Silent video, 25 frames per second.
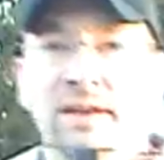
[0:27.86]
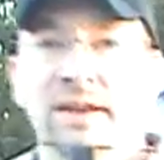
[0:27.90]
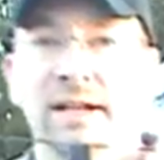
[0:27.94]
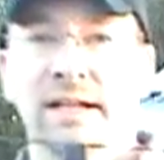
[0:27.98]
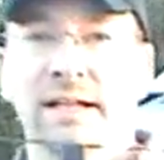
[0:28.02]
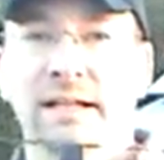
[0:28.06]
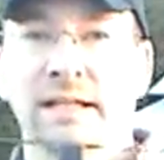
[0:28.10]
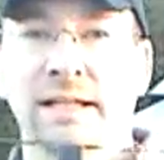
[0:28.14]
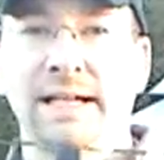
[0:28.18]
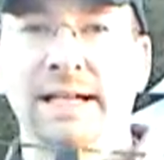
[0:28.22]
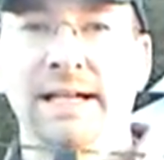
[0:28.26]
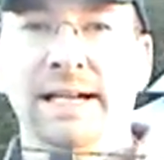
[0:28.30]

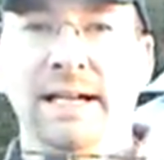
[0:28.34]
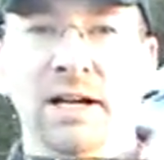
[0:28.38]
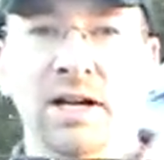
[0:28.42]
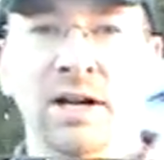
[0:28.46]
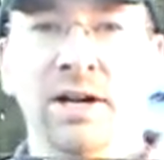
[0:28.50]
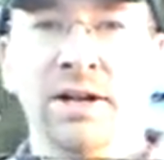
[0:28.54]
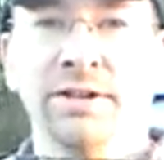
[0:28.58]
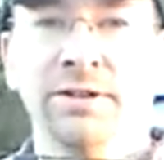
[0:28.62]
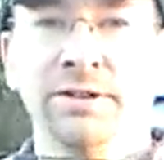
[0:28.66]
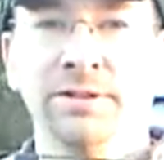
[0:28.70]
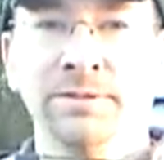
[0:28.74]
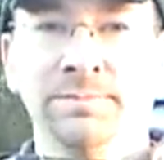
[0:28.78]
the Elite
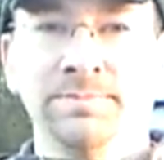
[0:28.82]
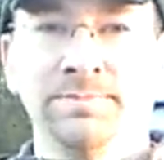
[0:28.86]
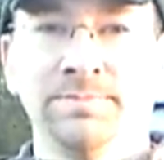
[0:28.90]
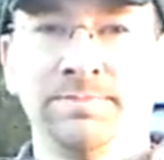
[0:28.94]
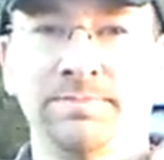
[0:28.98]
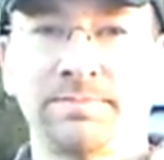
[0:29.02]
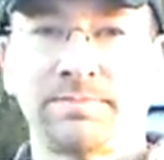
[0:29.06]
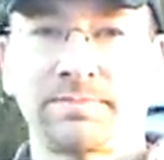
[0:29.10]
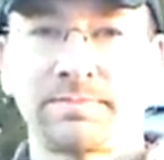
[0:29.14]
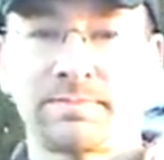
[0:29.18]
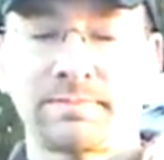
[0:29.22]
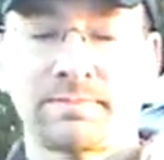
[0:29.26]
Hunter
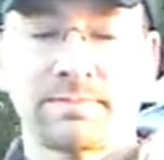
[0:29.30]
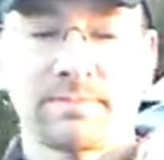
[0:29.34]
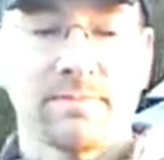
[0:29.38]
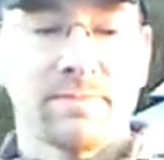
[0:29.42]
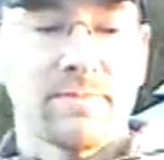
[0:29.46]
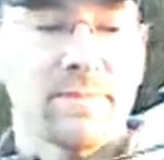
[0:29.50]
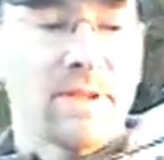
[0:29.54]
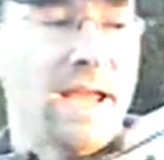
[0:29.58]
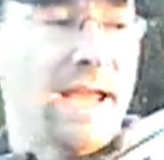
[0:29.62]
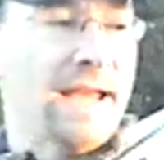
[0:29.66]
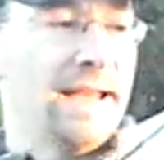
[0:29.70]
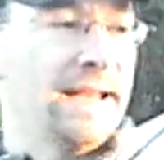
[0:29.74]

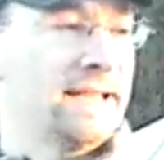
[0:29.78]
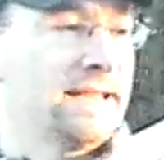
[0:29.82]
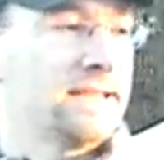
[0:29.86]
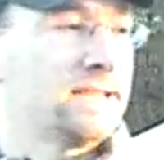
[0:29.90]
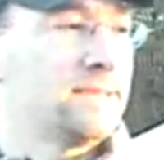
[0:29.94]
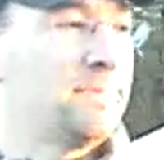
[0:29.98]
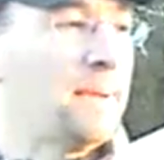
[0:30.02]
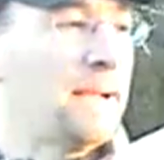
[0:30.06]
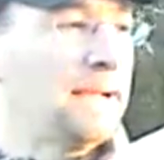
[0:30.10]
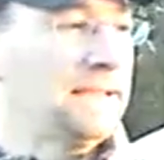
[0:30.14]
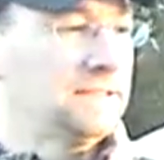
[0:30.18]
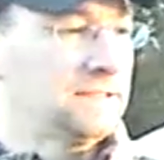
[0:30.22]
and
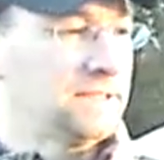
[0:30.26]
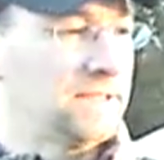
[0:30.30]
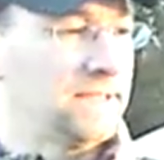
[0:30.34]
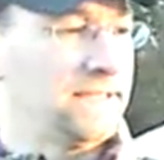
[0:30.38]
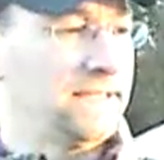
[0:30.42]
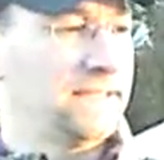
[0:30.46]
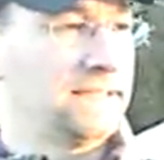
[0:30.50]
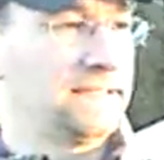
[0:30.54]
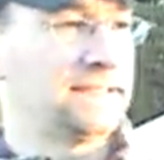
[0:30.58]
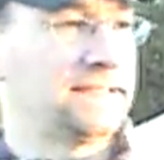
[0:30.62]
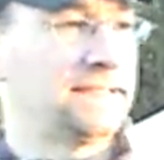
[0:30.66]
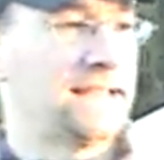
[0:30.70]
it's basically
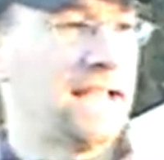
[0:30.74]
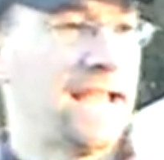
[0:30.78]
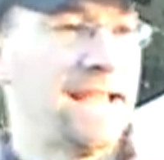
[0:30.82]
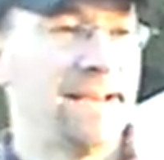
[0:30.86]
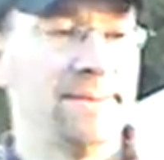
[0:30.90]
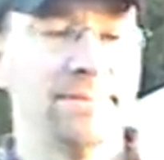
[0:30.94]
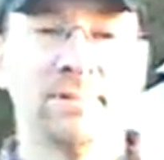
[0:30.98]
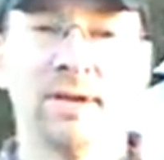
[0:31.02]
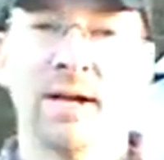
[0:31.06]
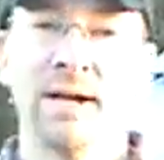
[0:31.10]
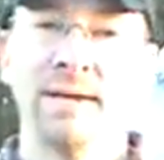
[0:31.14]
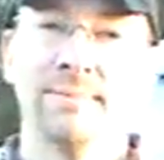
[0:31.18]
the
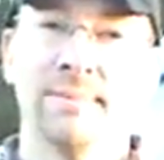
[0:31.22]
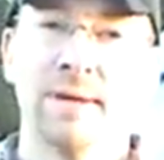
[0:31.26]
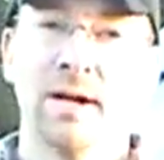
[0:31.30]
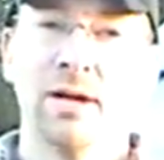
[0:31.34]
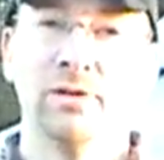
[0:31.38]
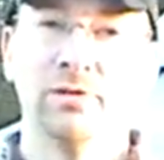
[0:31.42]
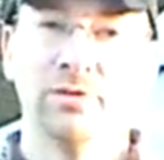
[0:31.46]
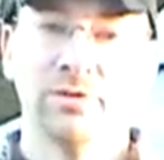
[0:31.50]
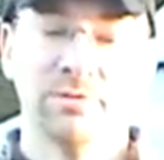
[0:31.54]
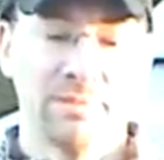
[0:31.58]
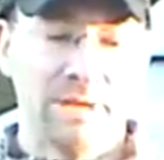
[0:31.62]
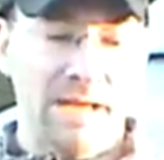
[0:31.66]
same type
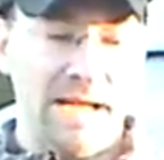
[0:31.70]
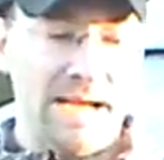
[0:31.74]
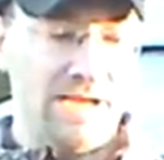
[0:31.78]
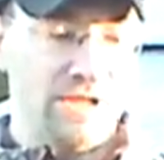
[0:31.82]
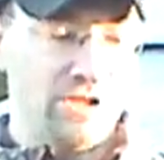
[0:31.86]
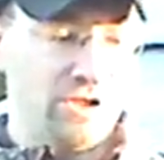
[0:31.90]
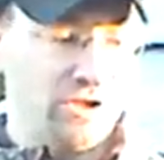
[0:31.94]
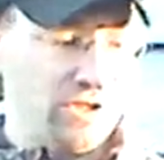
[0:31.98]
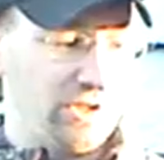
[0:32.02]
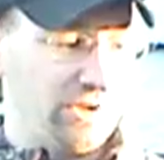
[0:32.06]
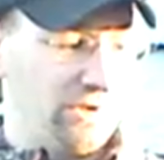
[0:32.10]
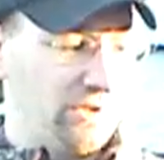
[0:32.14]
bow from
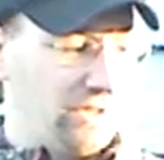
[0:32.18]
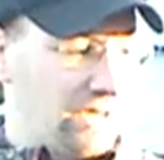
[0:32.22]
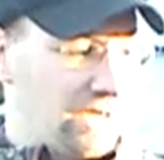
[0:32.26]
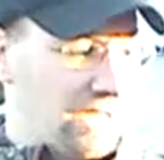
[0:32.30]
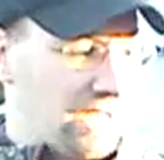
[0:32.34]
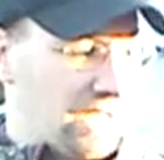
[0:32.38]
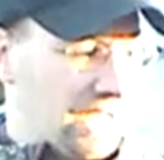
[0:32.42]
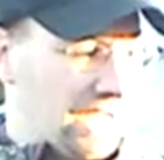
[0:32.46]
last year.